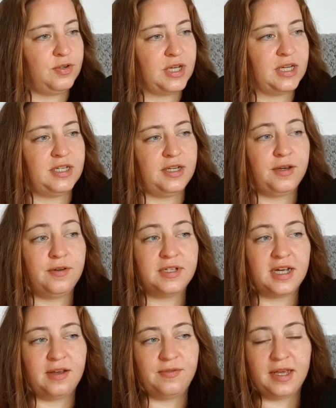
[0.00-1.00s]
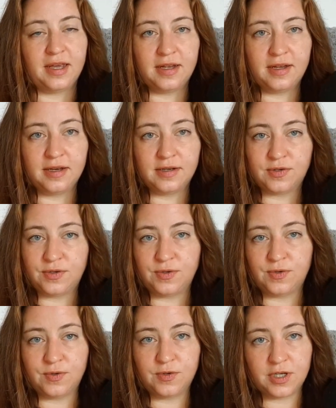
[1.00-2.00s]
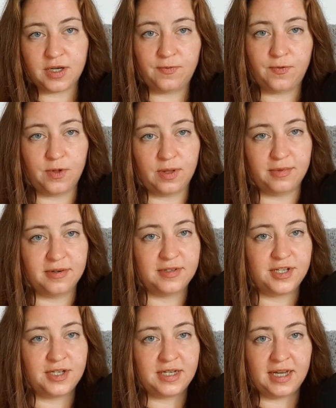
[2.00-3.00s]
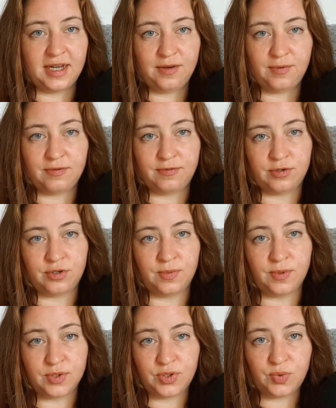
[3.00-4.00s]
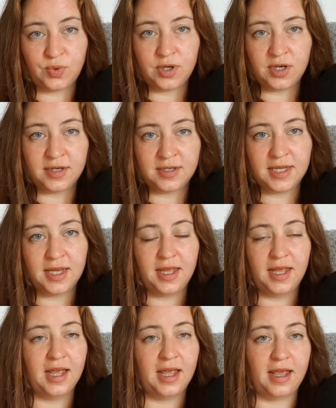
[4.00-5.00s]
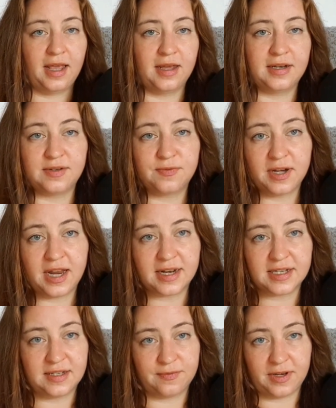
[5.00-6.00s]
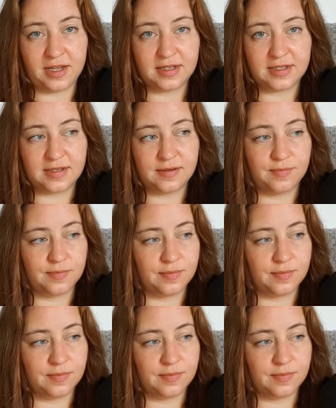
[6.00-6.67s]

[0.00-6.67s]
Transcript: you'll continue diving into a full immersion day with virtual tours and different activities.